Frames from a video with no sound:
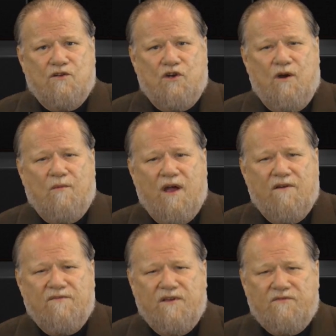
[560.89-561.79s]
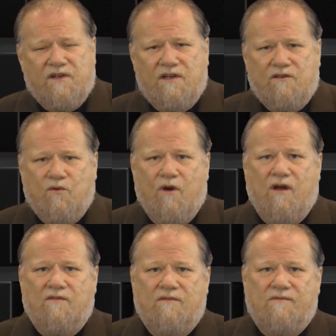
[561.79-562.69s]
Jeremiah
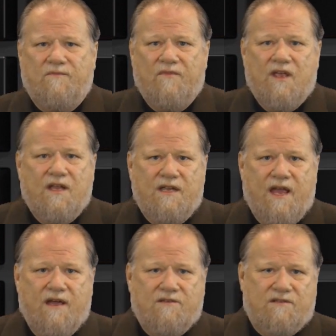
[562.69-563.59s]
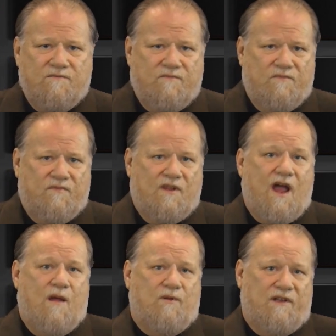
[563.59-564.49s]
50:12. Yes,
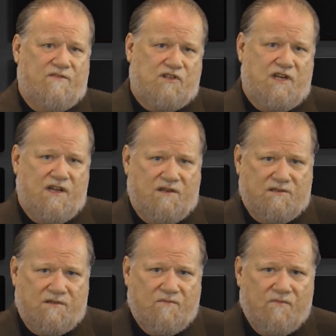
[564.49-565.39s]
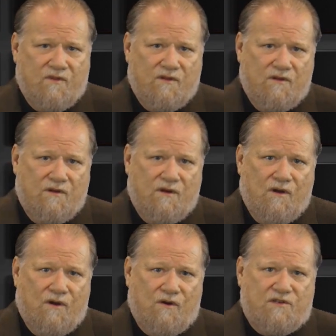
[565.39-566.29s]
I believe she is.
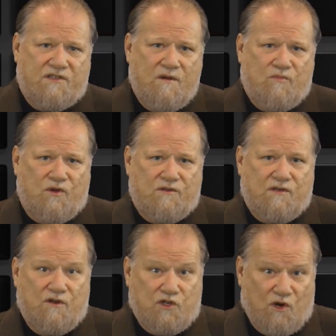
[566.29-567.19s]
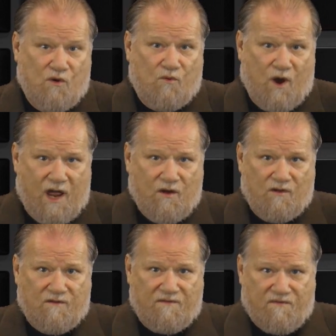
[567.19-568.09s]
Her symbols, shown right
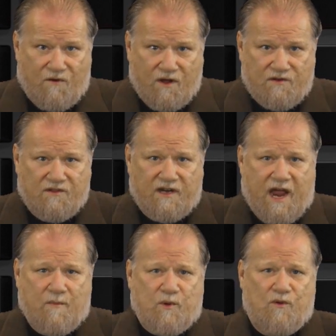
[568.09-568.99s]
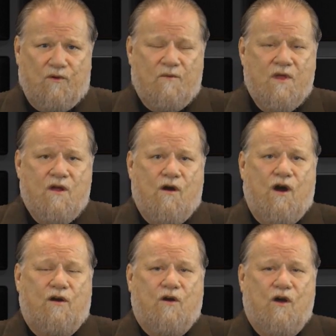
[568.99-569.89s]
on the front of the Capitol,
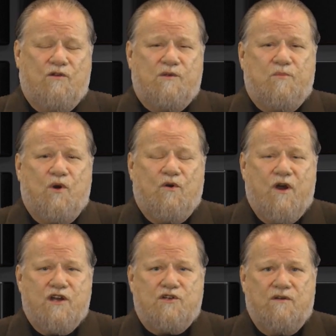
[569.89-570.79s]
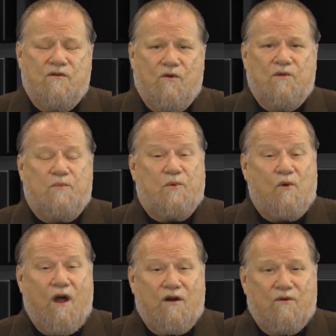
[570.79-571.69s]
are called the progression or the
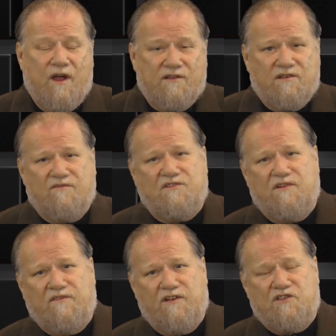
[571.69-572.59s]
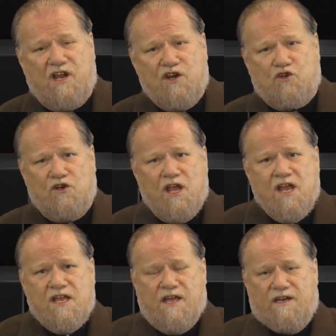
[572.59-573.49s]
progress of civilization,
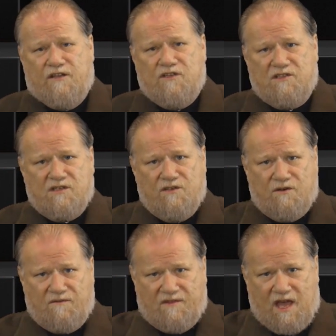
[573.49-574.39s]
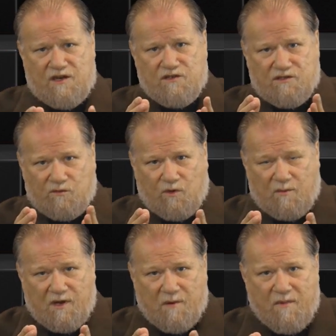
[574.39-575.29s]
and at the center of that is the
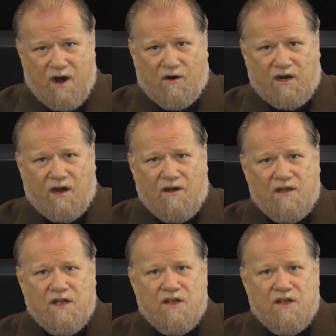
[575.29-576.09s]
woman America.